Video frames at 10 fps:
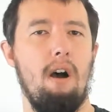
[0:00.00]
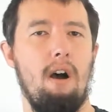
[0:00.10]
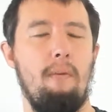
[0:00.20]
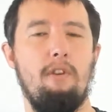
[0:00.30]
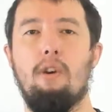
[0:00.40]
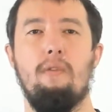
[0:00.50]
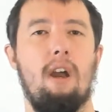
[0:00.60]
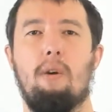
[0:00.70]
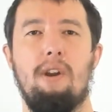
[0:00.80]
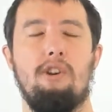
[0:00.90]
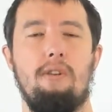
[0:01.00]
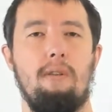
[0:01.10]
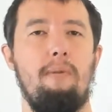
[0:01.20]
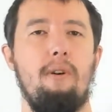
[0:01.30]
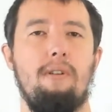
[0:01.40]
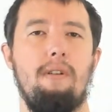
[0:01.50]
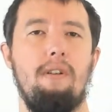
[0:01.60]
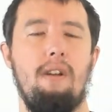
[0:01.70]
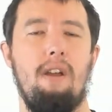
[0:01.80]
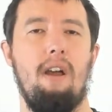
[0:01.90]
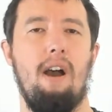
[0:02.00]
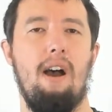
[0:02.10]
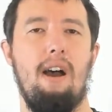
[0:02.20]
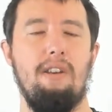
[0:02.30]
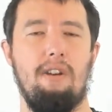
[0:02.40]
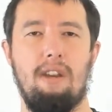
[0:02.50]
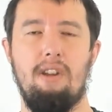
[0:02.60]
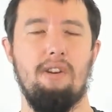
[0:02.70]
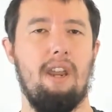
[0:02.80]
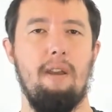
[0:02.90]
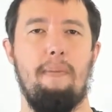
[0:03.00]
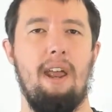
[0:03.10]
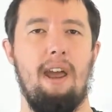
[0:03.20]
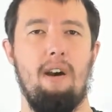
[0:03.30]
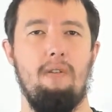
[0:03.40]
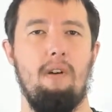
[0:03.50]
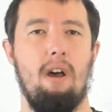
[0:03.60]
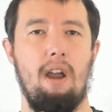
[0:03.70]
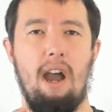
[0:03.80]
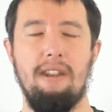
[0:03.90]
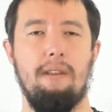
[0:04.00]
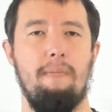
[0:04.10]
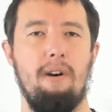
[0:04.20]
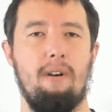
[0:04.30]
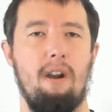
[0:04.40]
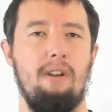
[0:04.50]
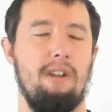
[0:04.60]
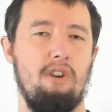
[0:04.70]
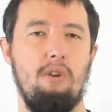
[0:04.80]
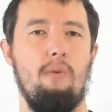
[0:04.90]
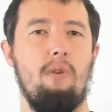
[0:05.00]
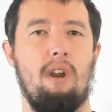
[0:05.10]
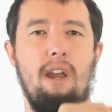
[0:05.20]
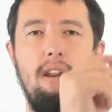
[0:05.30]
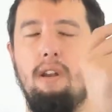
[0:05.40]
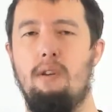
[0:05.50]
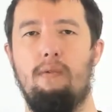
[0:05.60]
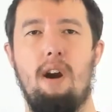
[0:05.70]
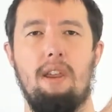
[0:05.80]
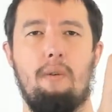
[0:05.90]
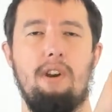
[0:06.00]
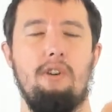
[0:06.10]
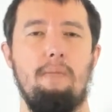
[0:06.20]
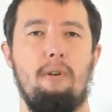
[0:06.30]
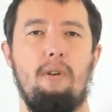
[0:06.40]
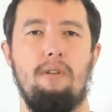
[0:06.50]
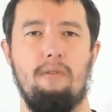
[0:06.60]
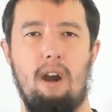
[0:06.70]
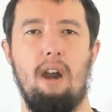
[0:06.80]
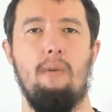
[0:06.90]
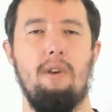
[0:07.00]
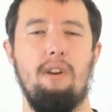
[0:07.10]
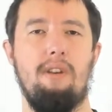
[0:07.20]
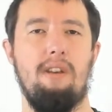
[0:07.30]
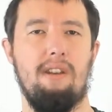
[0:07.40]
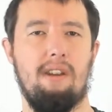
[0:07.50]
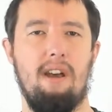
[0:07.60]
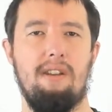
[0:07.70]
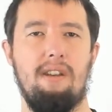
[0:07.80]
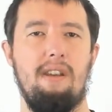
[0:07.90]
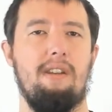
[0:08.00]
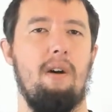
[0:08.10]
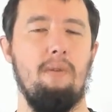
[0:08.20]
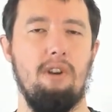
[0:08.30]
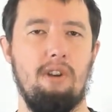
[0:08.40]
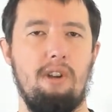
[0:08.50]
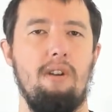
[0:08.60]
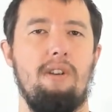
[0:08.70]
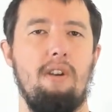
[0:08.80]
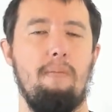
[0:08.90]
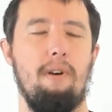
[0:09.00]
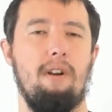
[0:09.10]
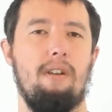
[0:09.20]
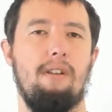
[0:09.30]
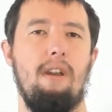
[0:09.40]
you can write a question on the board, and you can just get your pen out, like as the bell goes, as you walk in, write the question on the board. Right, I want you to discuss this, I want you to do this in your books.